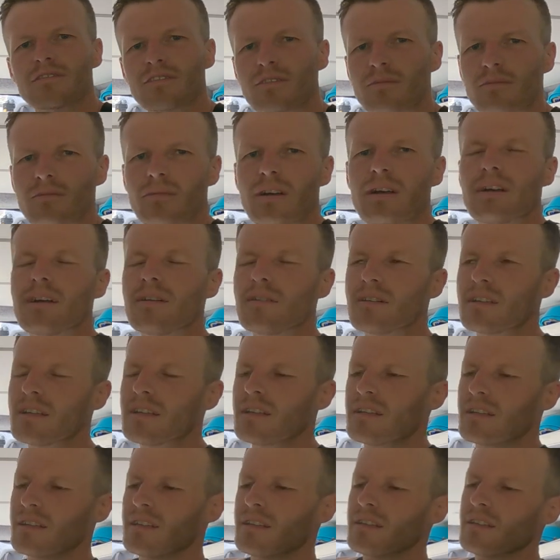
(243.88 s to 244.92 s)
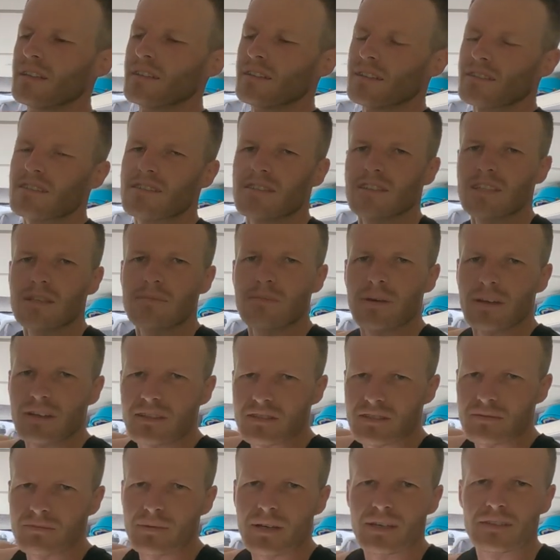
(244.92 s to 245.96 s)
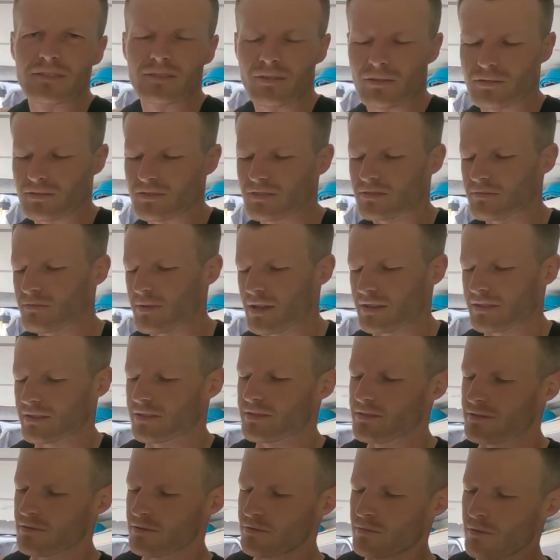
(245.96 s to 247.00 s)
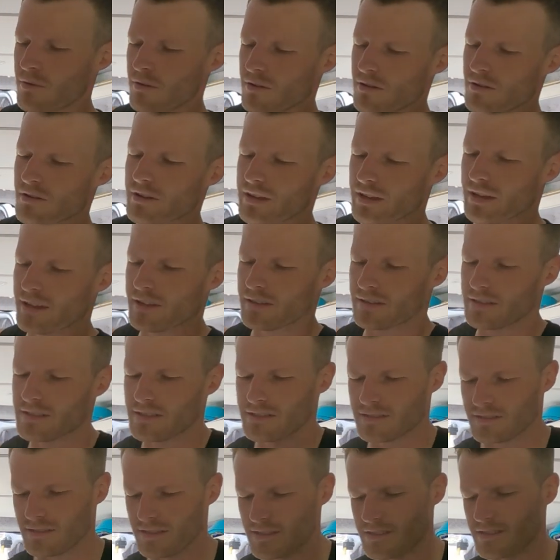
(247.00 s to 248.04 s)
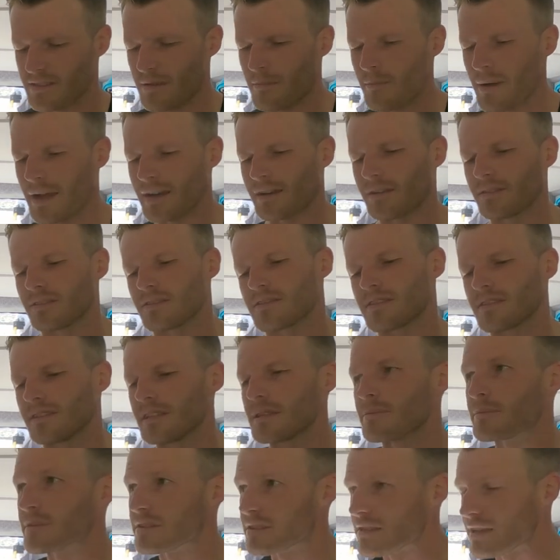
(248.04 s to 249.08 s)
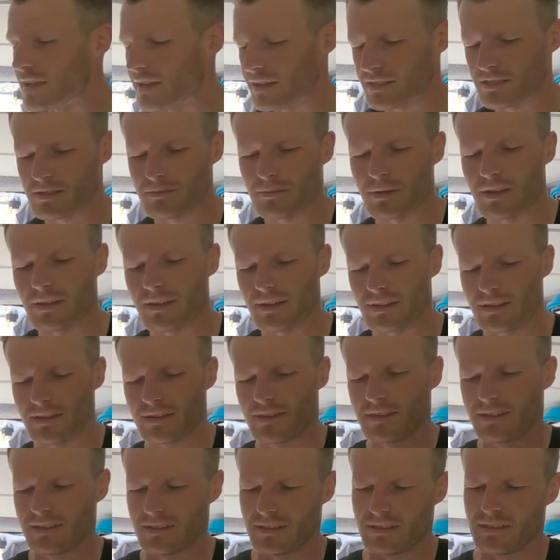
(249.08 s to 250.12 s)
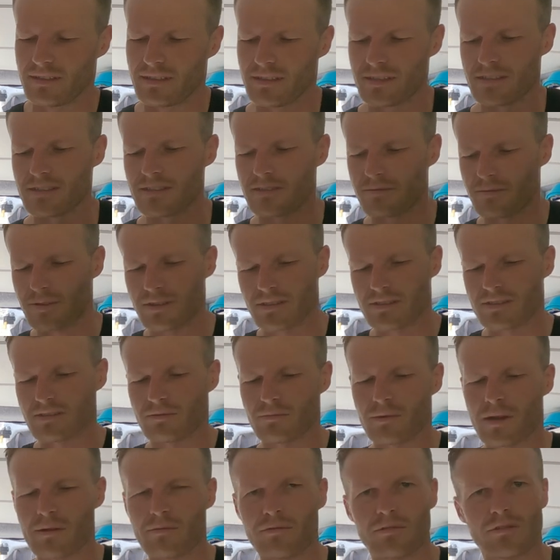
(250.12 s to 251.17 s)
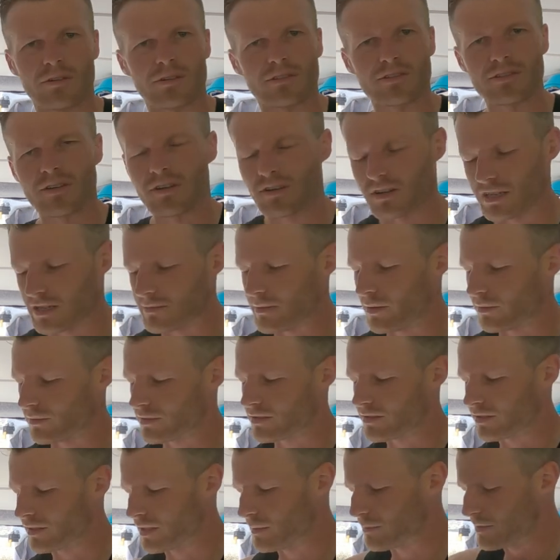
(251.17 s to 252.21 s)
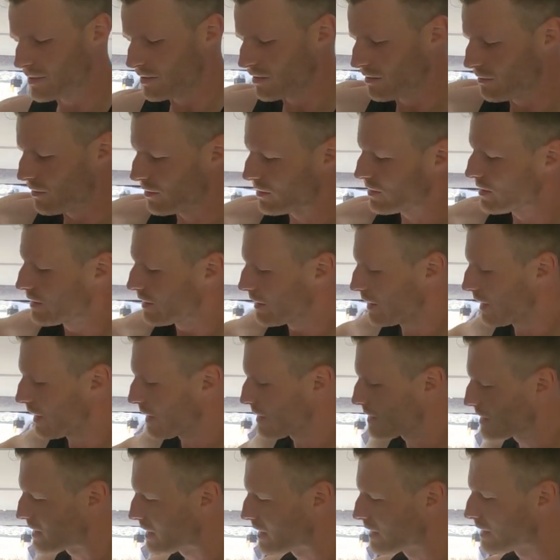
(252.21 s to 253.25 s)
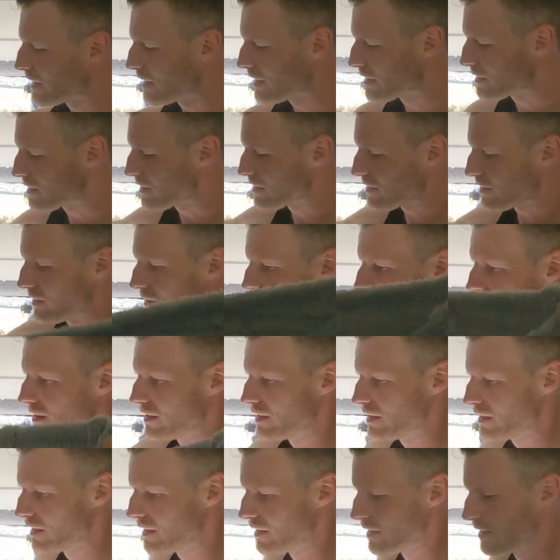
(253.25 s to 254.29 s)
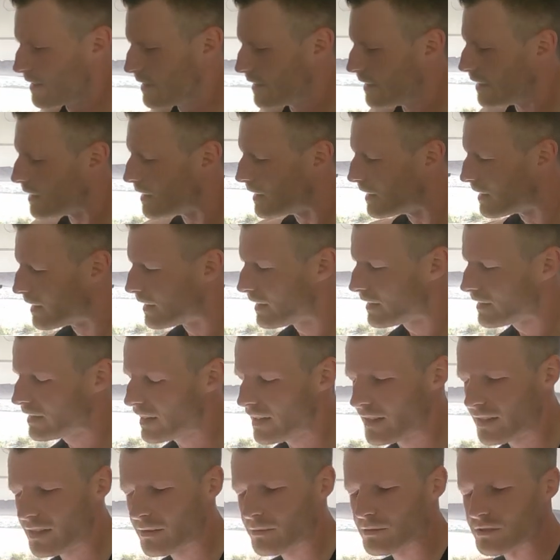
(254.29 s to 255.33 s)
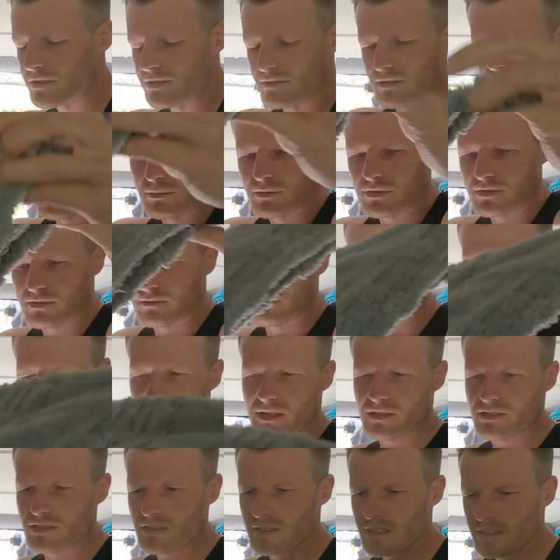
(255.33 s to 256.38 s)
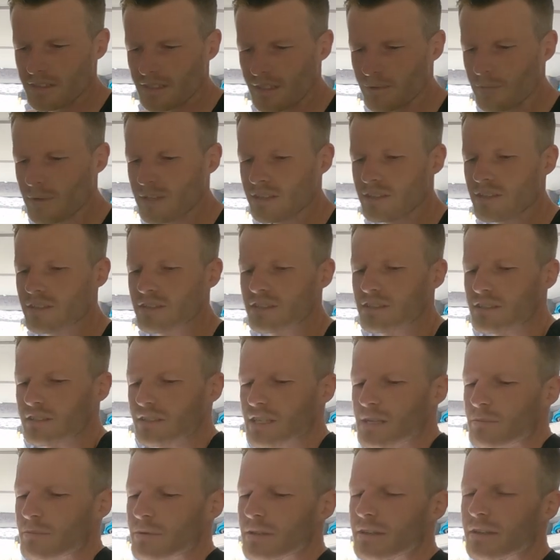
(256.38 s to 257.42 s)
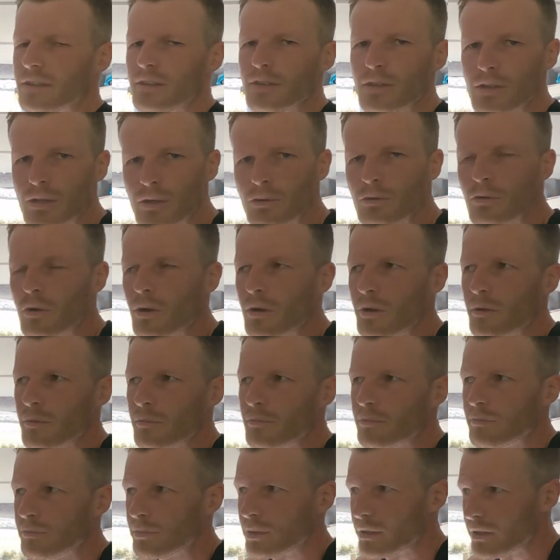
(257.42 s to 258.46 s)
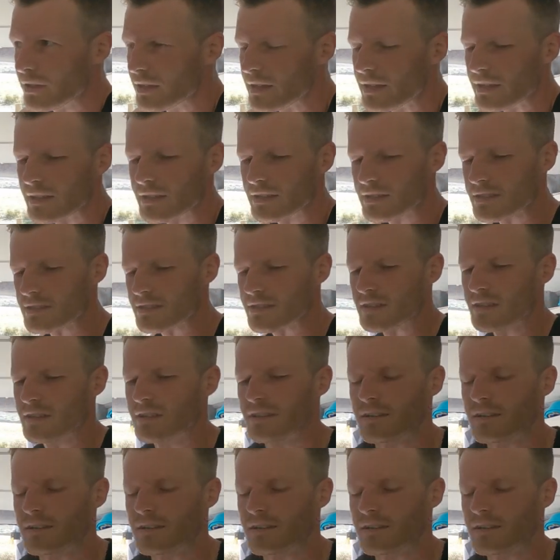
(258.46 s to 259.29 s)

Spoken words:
from the sleep expert, Dr. Matthew Walker. He's the man on sleep, he's the expert. He's the reason why we're all talking about sleep so much in the last 10 years or so. And yeah, he was mentioning that when you sleep in a new place,